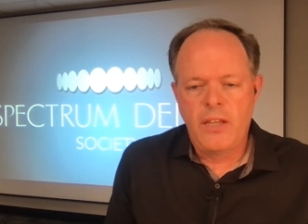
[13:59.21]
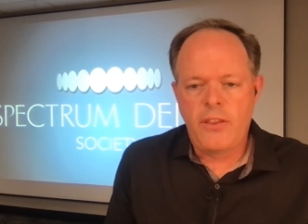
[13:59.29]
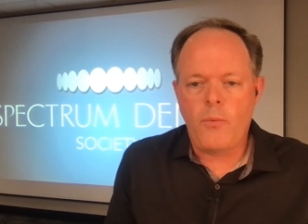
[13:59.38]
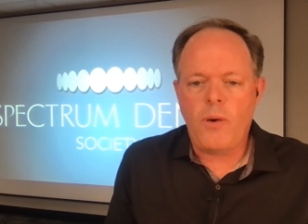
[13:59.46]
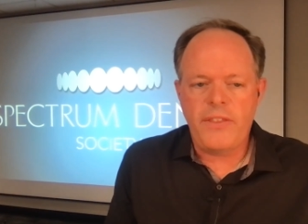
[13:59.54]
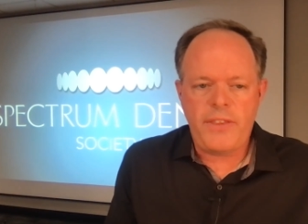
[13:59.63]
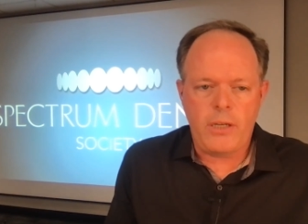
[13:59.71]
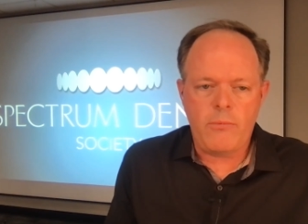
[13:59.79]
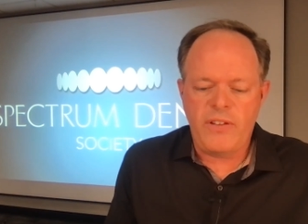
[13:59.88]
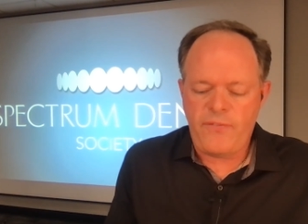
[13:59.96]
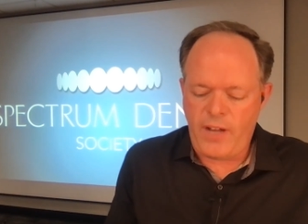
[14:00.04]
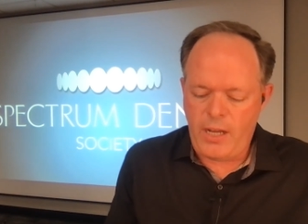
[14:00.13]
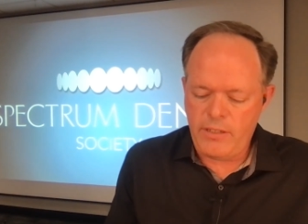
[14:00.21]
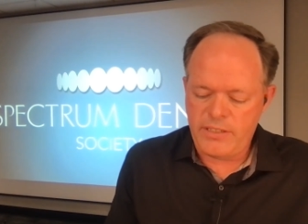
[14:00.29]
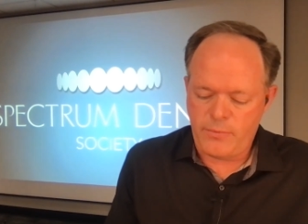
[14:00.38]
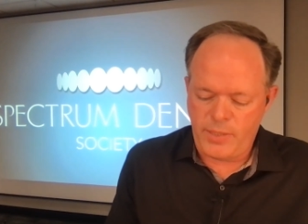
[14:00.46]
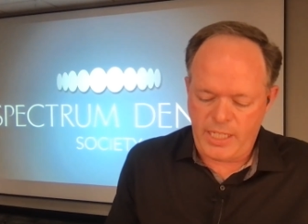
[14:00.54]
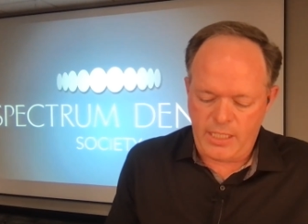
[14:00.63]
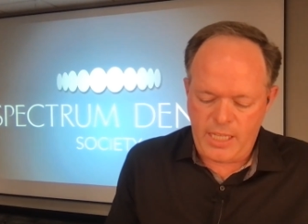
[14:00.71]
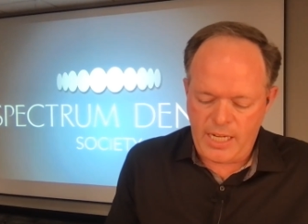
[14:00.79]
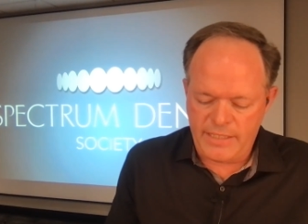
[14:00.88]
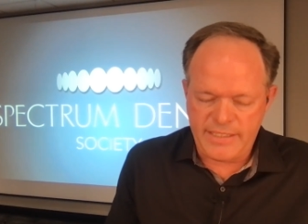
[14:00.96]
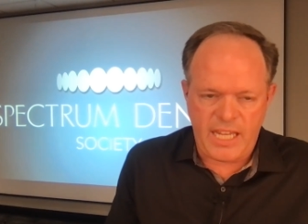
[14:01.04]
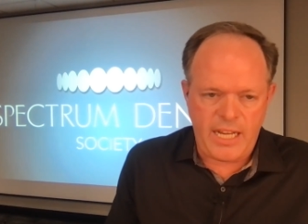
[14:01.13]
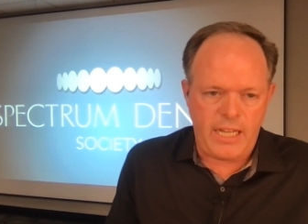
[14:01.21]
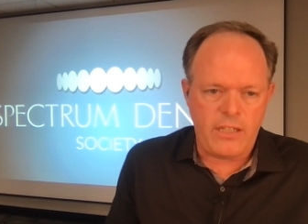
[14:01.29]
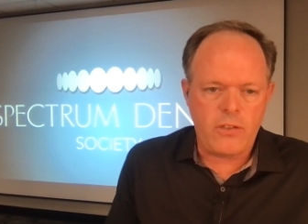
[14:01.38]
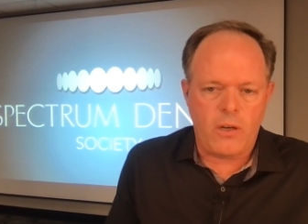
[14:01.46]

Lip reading: The one thing we found is we get a lot of dead end